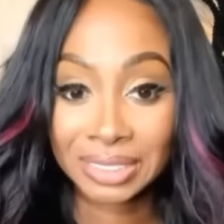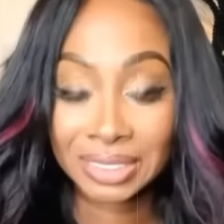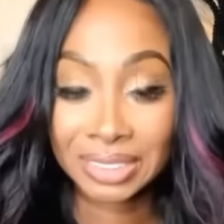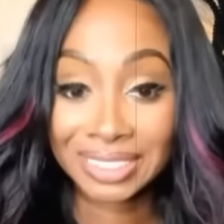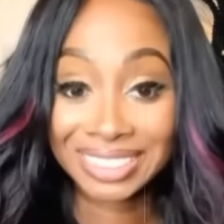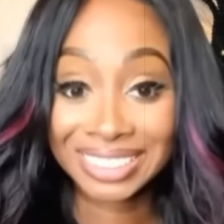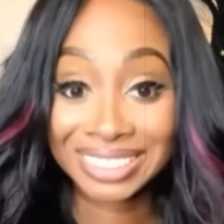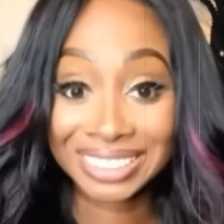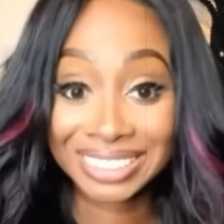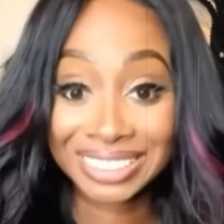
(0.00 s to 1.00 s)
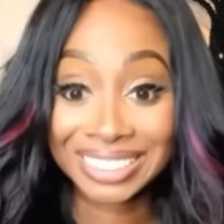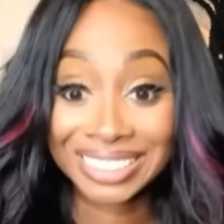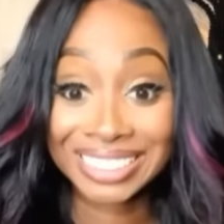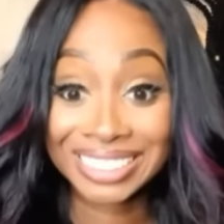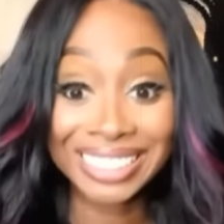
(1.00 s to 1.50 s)

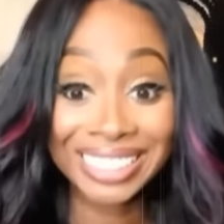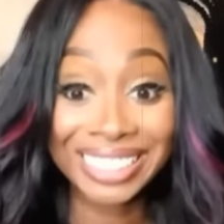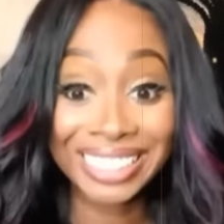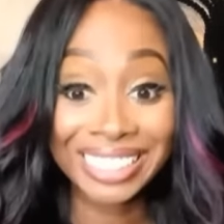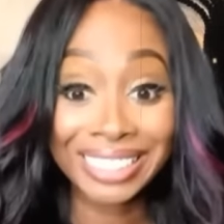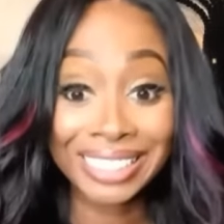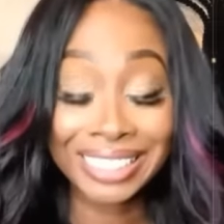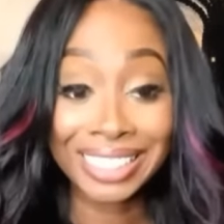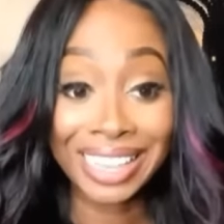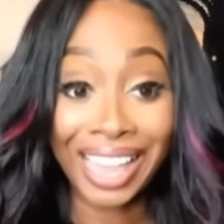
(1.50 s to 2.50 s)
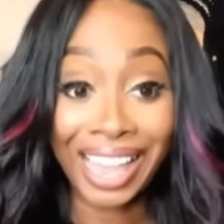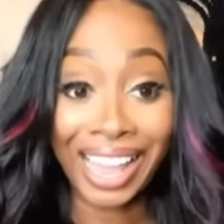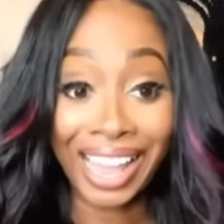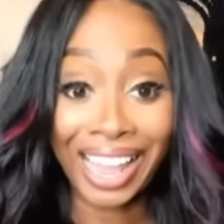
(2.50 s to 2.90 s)
This person isn't speaking.